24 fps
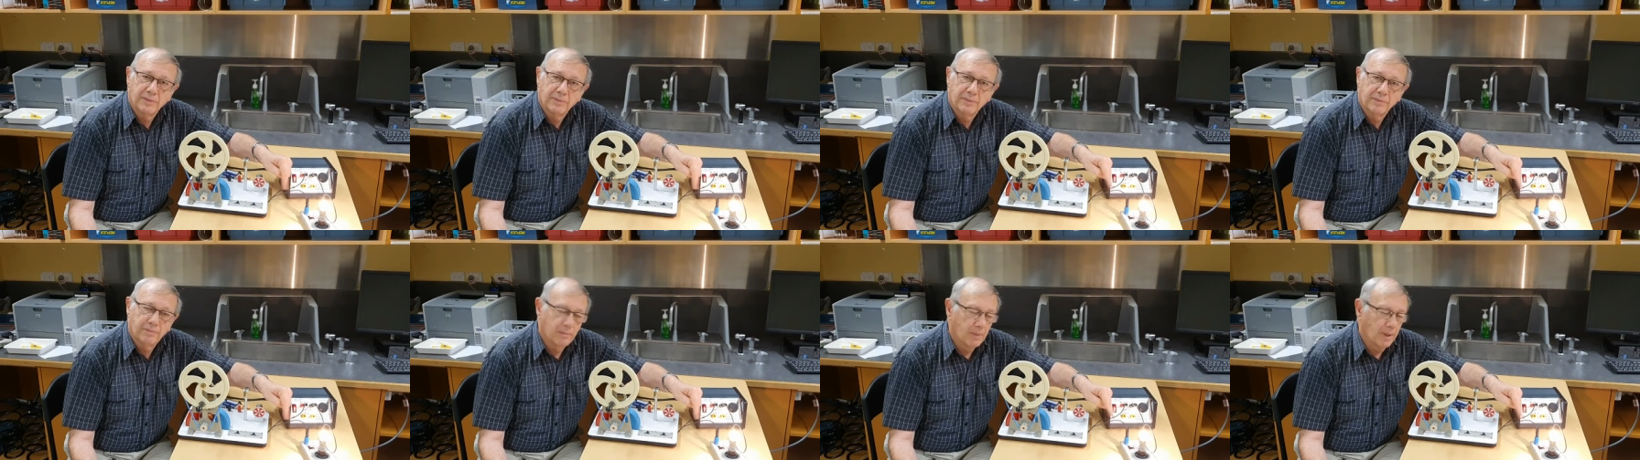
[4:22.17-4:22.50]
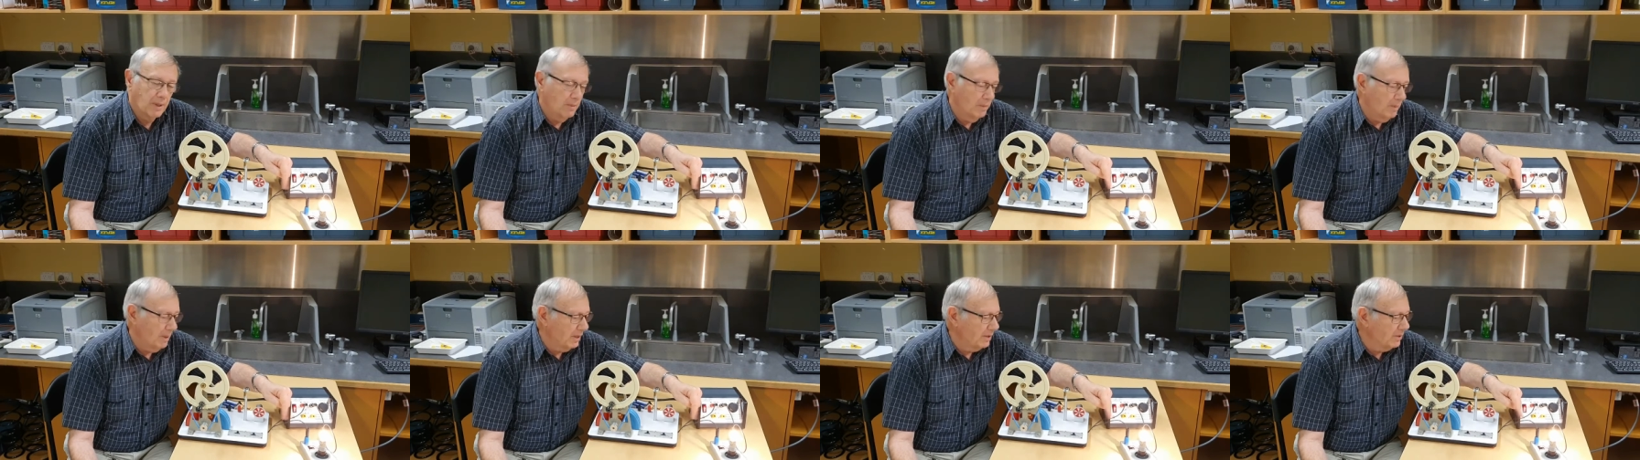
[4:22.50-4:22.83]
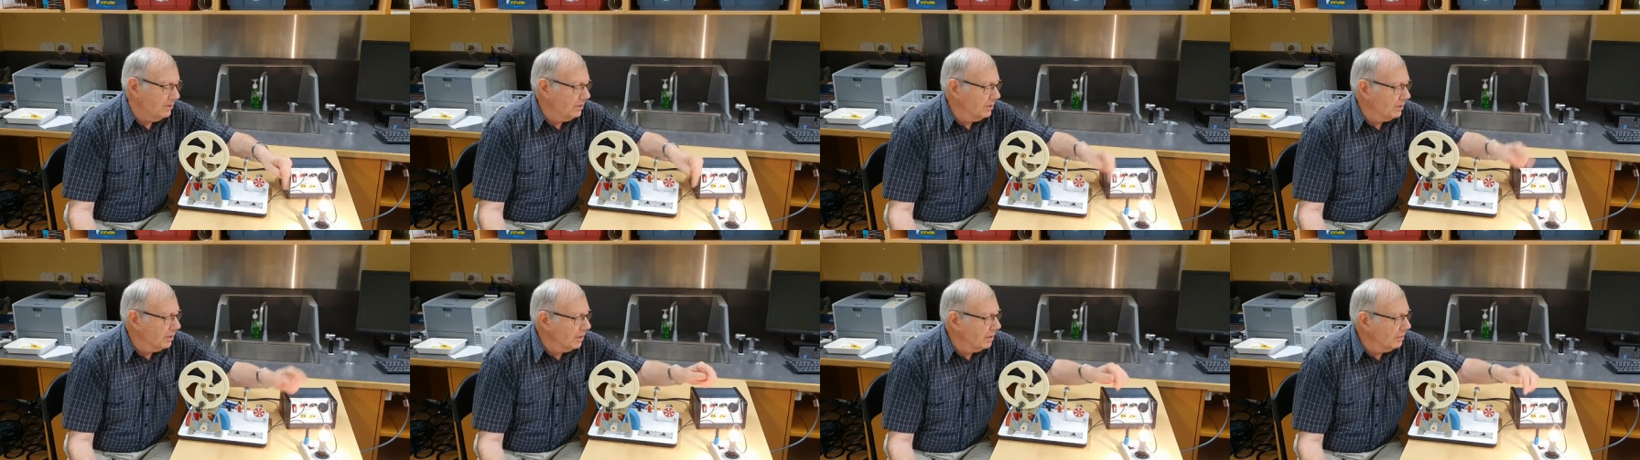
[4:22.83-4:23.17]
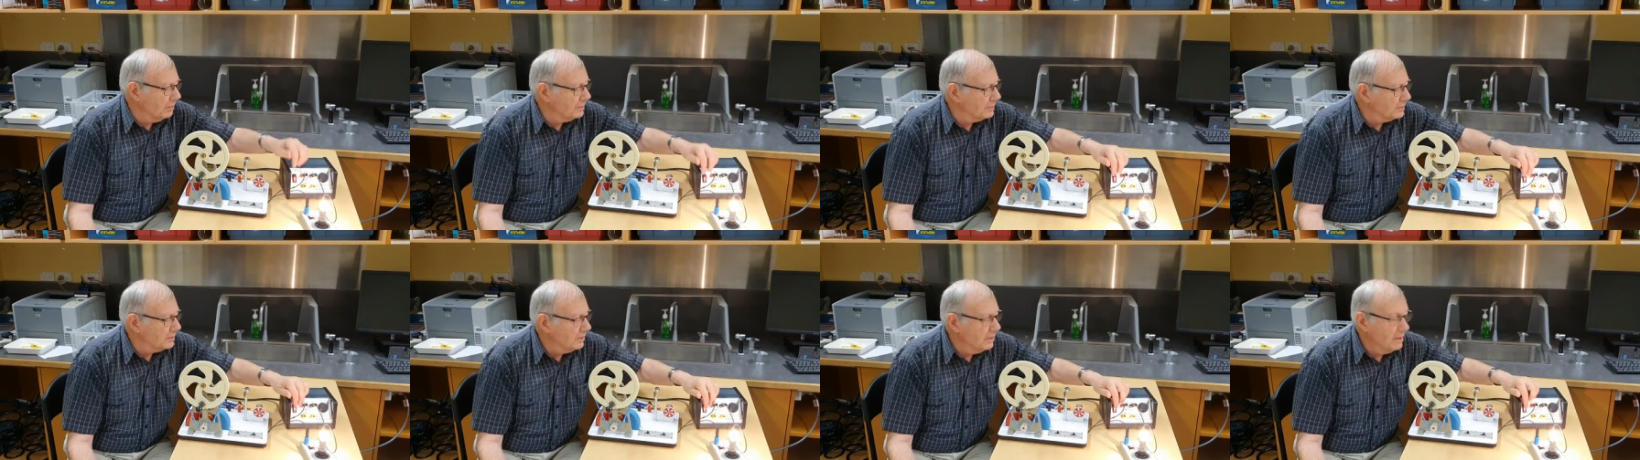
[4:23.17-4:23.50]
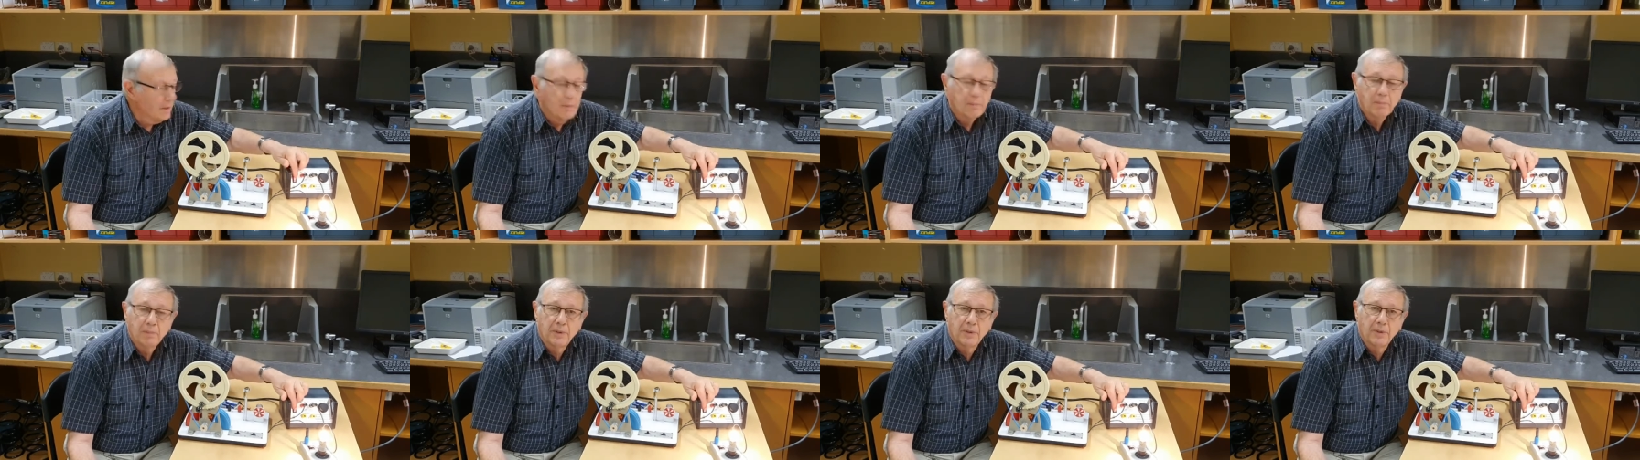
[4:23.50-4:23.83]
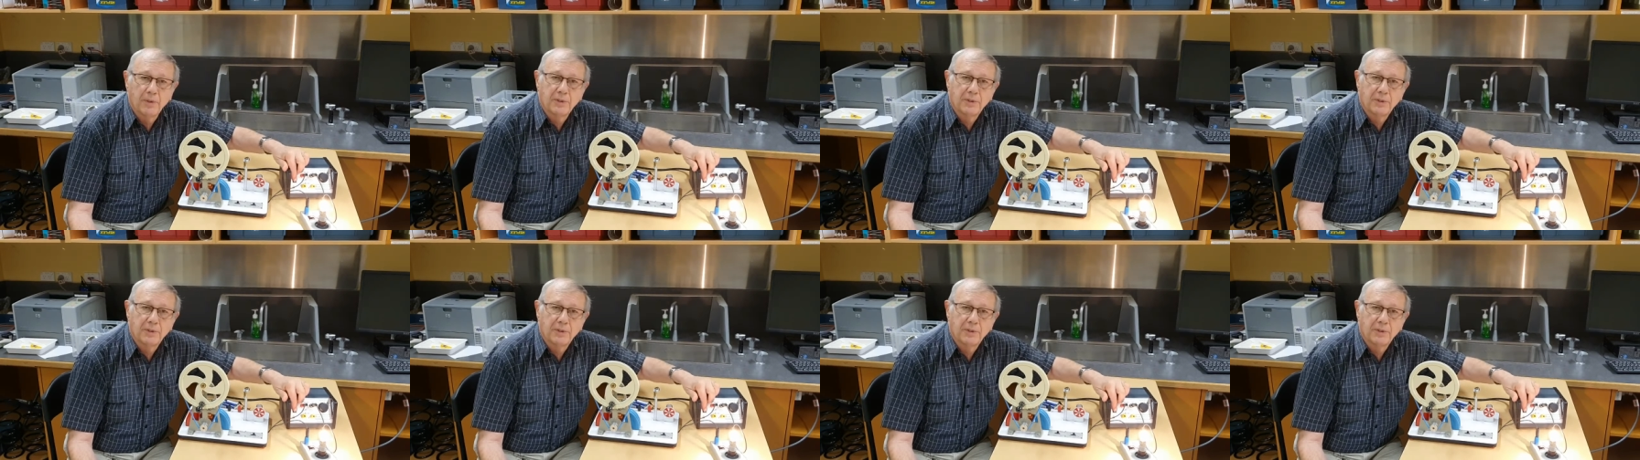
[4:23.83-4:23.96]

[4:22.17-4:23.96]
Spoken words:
many times per